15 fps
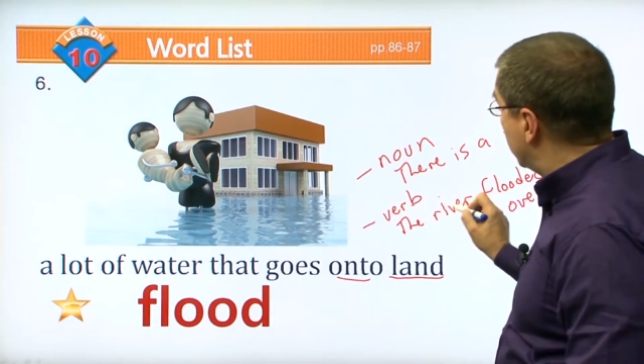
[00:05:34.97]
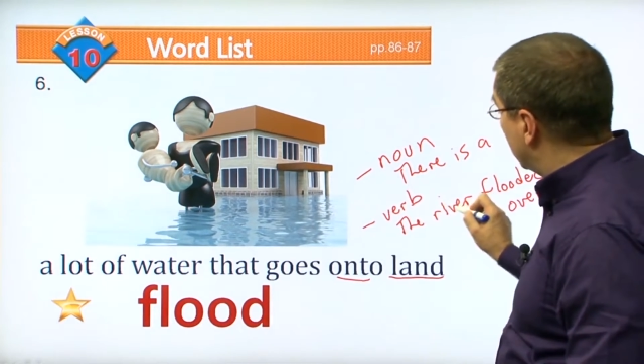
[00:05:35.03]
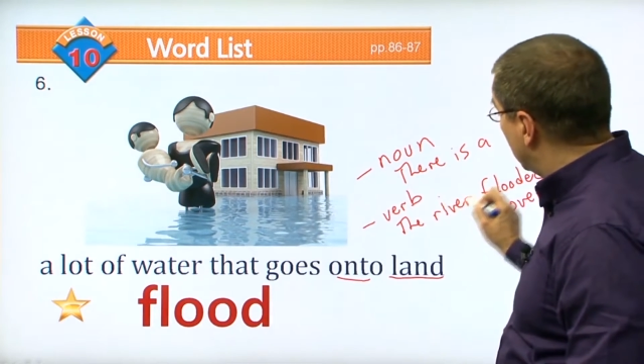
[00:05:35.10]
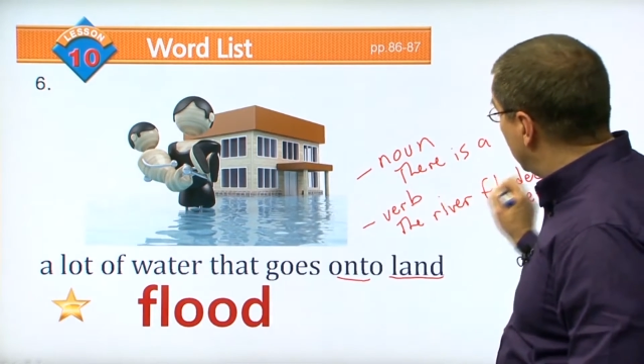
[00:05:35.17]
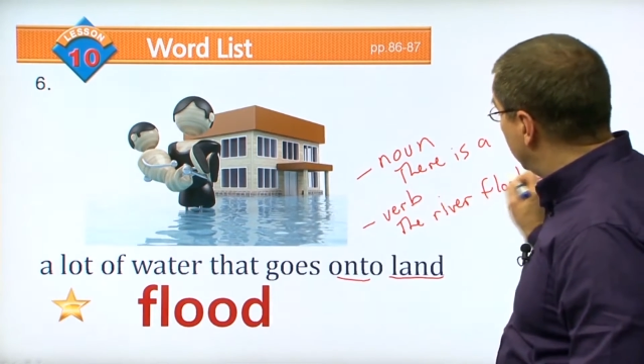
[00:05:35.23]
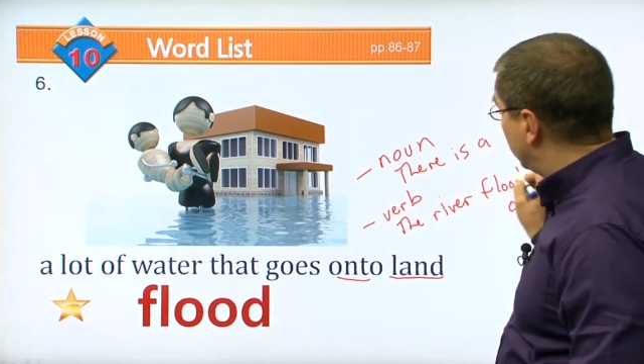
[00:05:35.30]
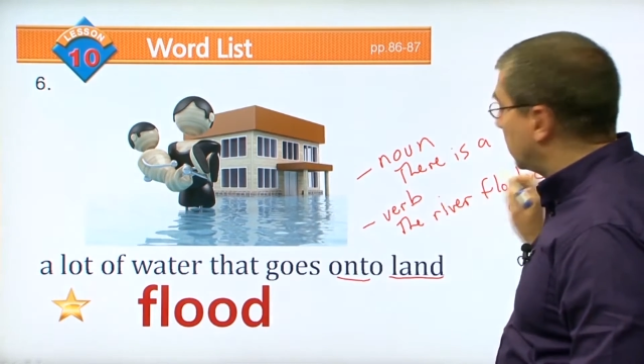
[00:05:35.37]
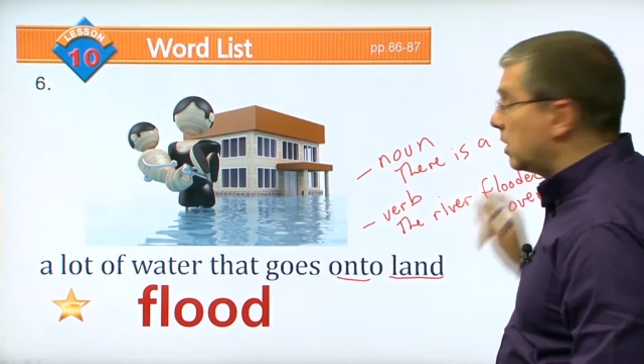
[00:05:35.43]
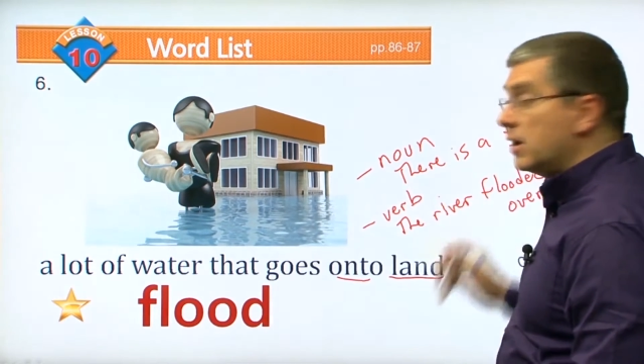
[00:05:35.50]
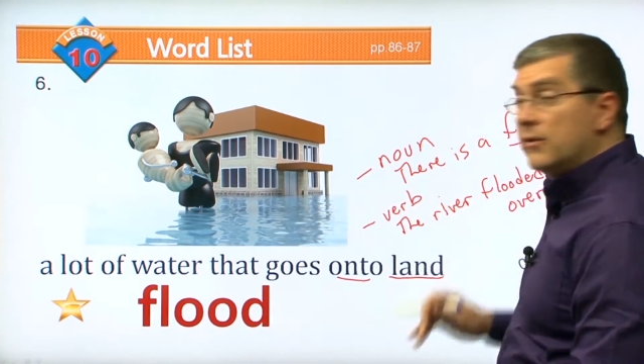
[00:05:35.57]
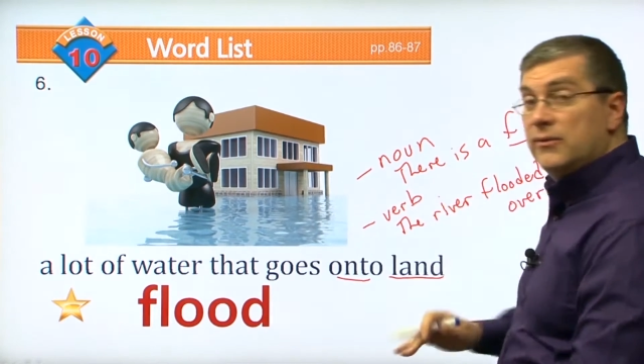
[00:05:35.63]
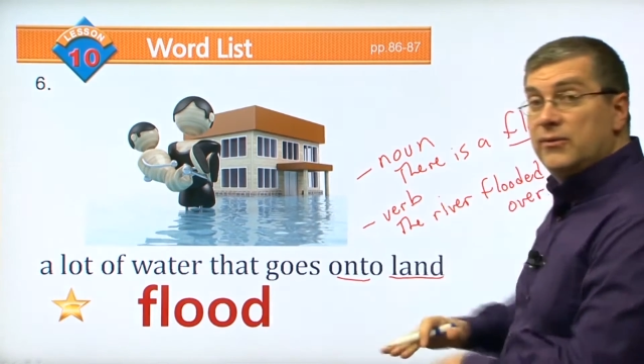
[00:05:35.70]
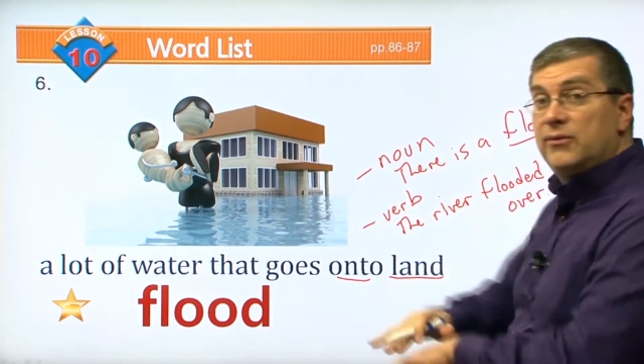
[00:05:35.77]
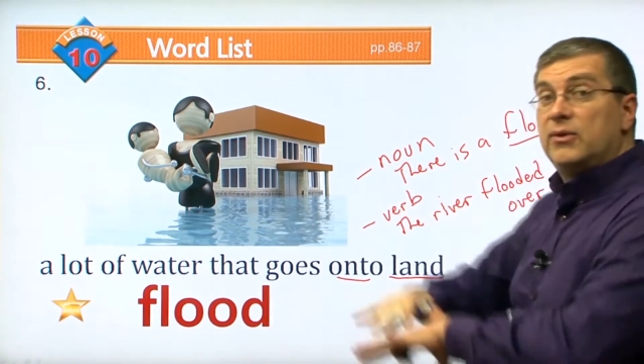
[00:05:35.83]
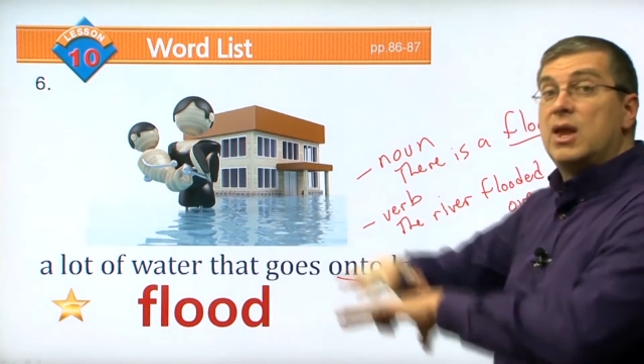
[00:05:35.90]
The river
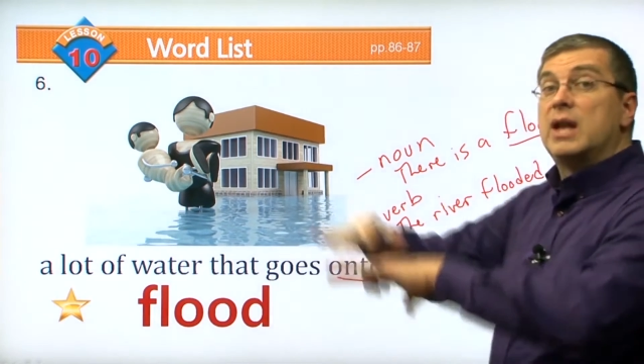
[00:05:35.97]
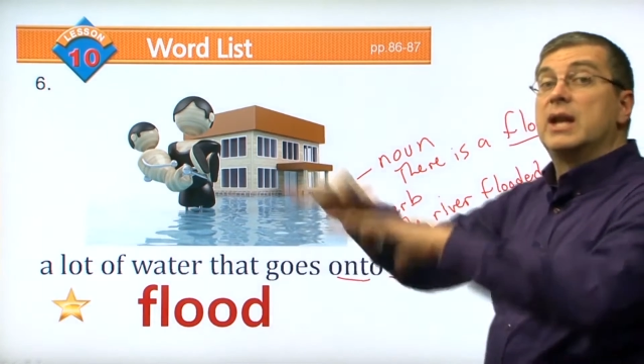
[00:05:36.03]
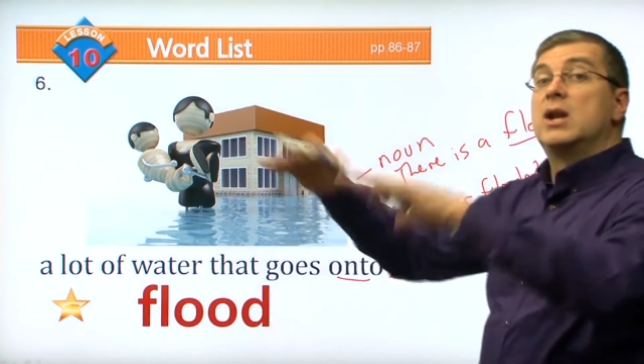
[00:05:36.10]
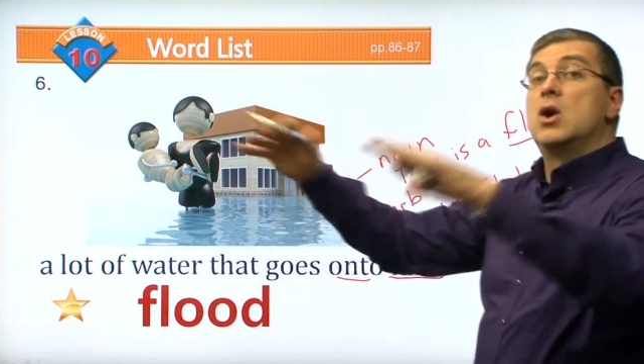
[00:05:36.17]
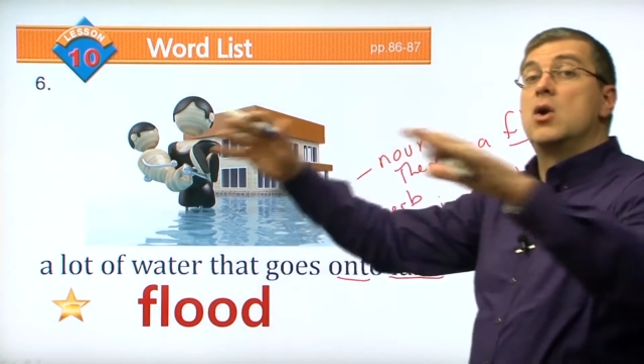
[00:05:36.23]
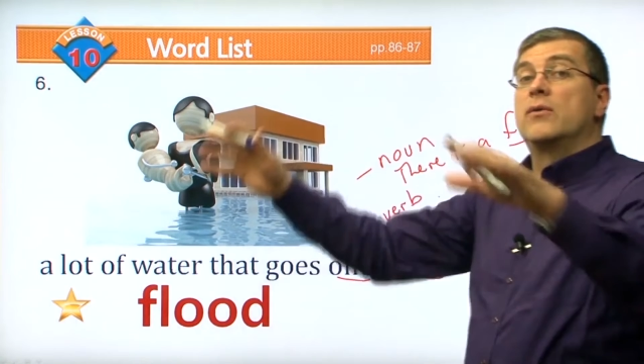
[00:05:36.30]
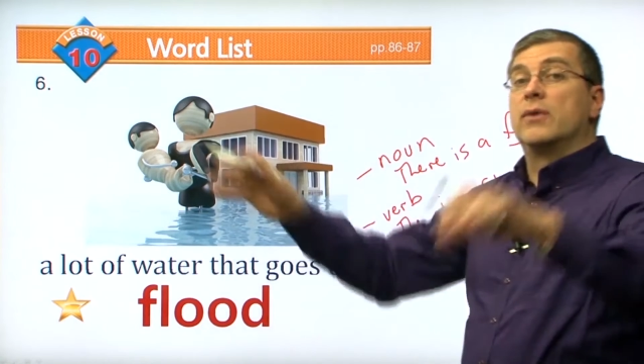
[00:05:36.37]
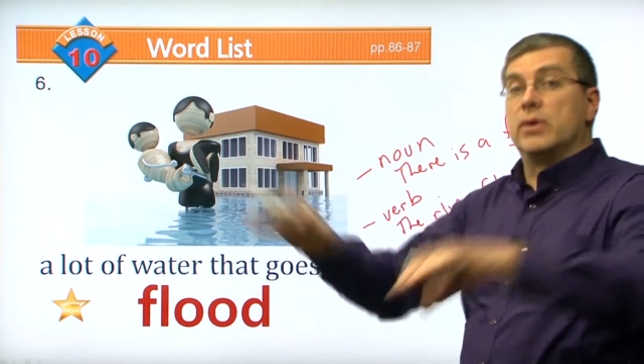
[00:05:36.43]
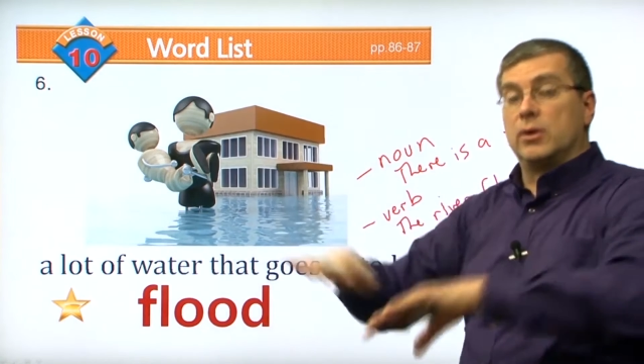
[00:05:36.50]
flooded over.